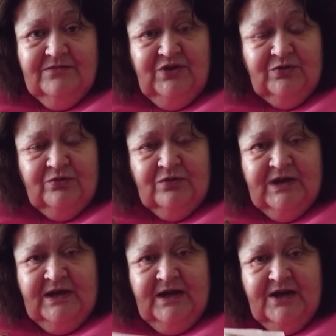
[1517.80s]

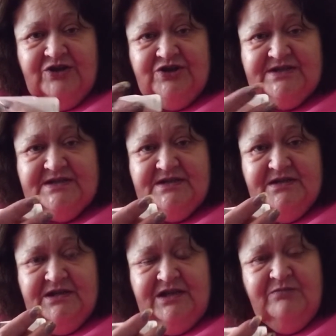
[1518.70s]
and just
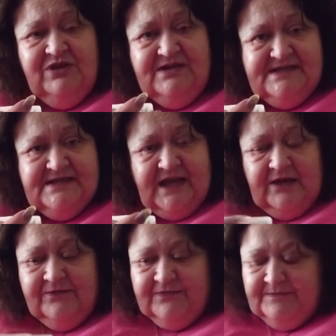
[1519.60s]
keeping you
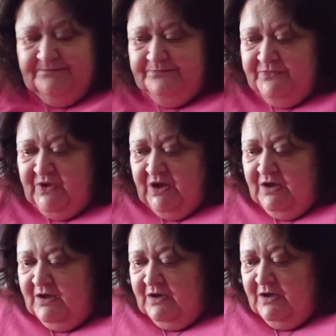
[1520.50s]
safe.
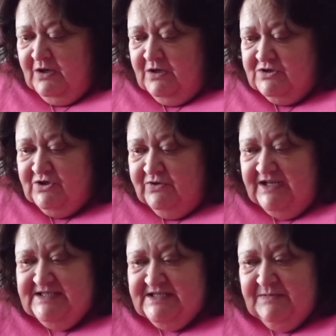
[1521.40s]
So
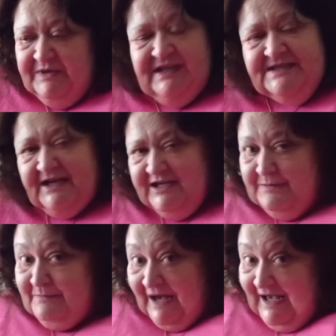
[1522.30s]
that's the piece I
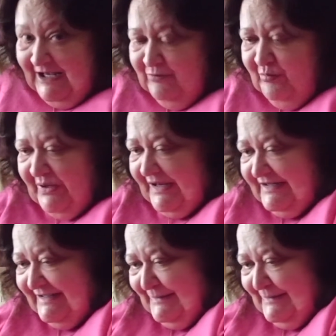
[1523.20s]
keep in my handbag,